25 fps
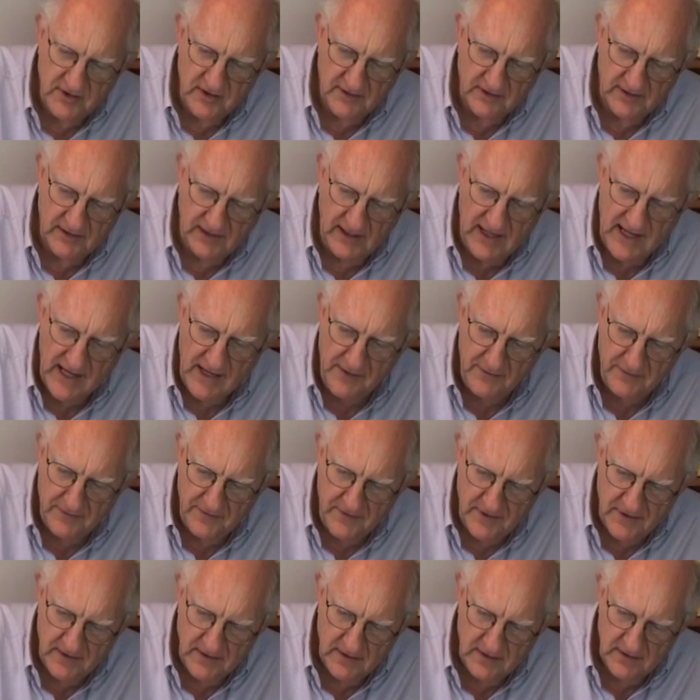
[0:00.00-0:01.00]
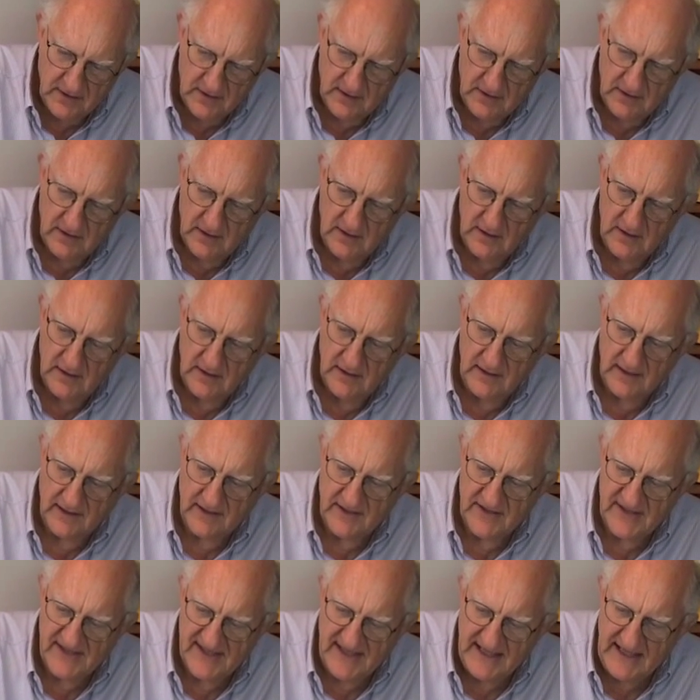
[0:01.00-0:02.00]
the left
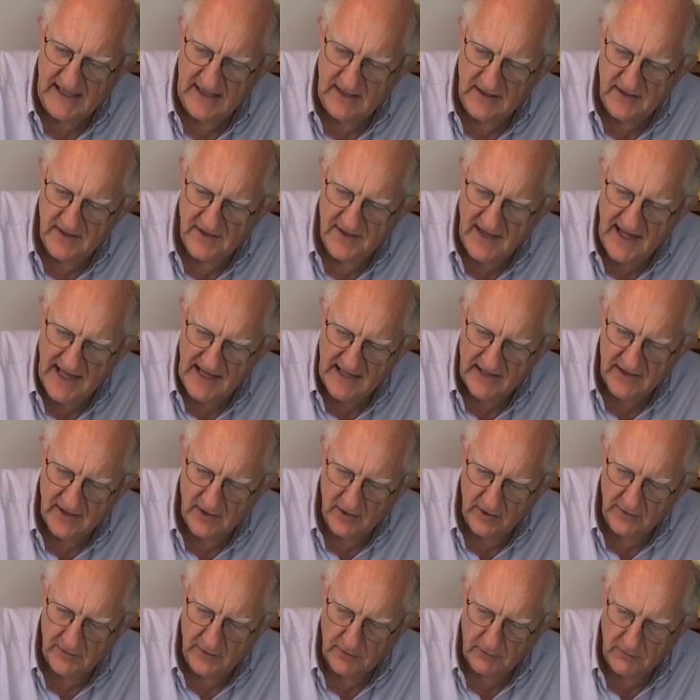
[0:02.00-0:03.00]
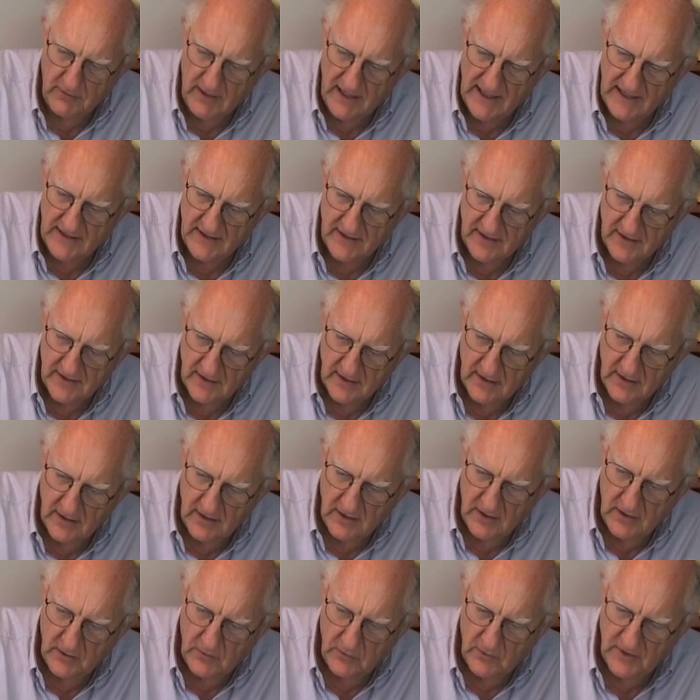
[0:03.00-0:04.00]
exceeds that on the right,
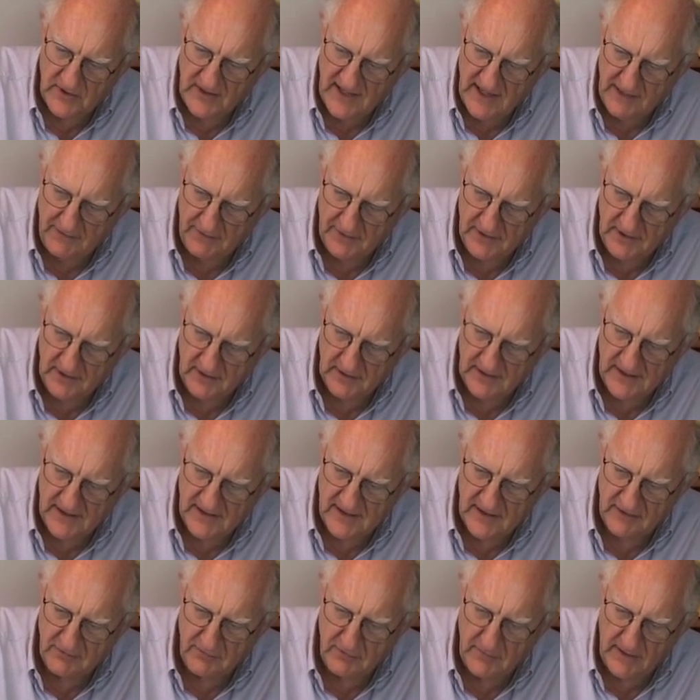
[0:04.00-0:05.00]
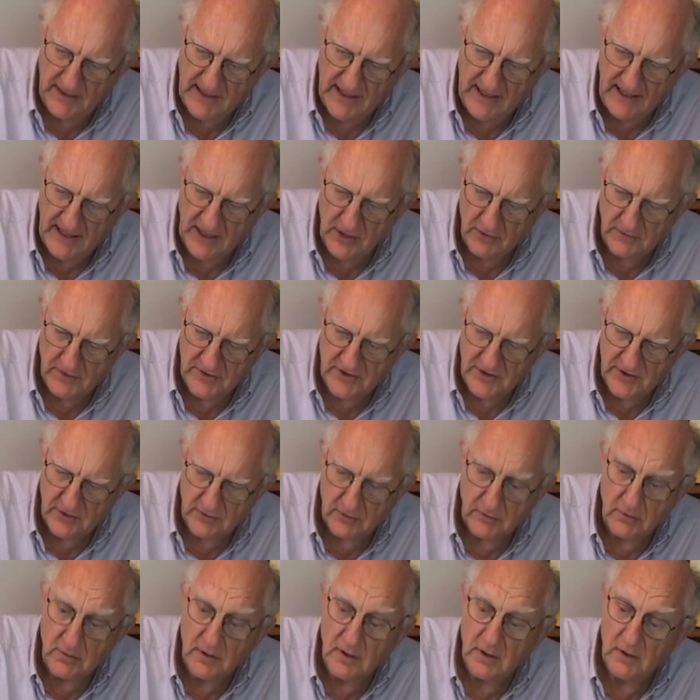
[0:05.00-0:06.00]
which evidently is given by I over
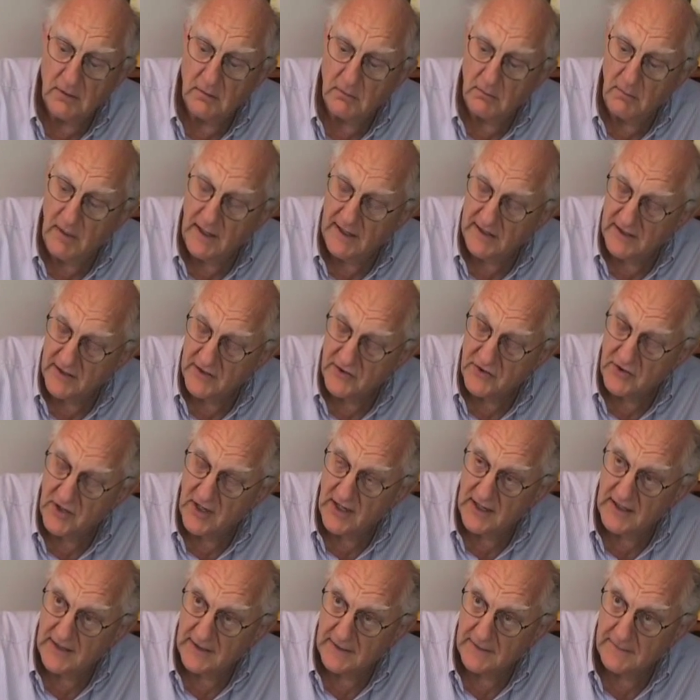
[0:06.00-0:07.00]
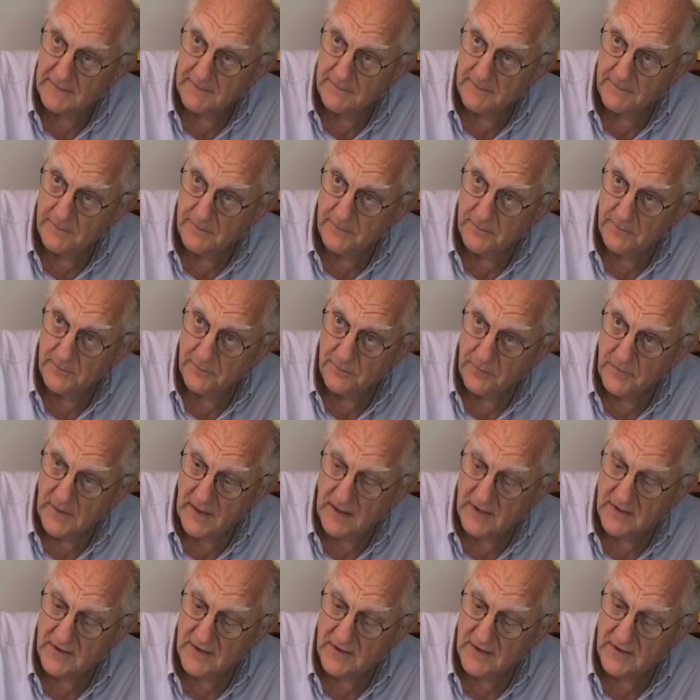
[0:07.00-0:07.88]
2 minus J. And so